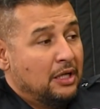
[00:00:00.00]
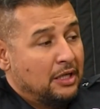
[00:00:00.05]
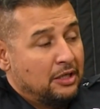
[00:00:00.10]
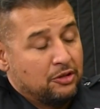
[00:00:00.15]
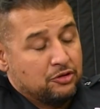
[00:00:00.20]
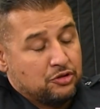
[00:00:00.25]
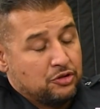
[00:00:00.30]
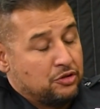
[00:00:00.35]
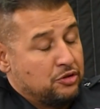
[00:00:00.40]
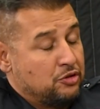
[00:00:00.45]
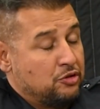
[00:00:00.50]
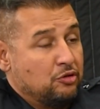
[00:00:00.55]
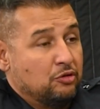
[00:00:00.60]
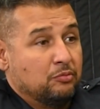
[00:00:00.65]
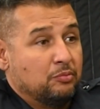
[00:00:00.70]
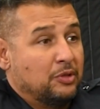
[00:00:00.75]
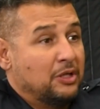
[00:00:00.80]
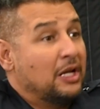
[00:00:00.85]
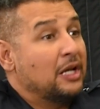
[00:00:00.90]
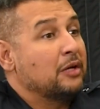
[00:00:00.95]
And not just a
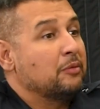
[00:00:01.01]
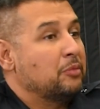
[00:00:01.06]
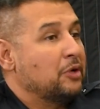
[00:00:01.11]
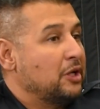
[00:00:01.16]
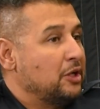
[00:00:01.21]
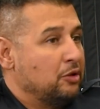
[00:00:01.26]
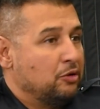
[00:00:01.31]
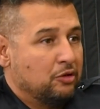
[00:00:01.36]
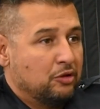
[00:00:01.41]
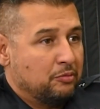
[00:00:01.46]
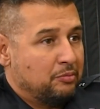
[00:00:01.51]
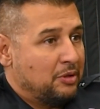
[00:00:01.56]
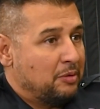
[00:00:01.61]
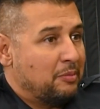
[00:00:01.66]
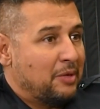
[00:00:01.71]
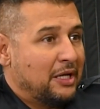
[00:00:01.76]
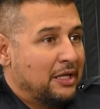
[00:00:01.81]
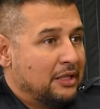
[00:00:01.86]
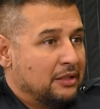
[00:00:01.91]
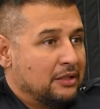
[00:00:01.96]
student, but anybody who could be
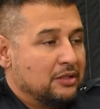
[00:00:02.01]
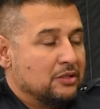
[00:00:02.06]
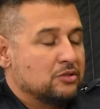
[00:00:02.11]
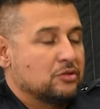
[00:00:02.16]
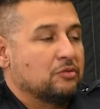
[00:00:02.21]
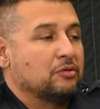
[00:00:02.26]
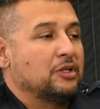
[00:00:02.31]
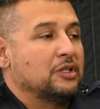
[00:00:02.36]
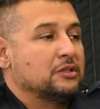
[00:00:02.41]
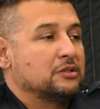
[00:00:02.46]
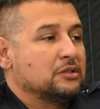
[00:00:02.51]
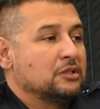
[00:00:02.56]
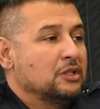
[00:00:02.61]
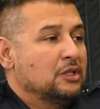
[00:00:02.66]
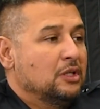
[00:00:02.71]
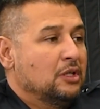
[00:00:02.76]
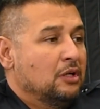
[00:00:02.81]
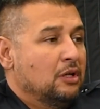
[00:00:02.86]
making these threats.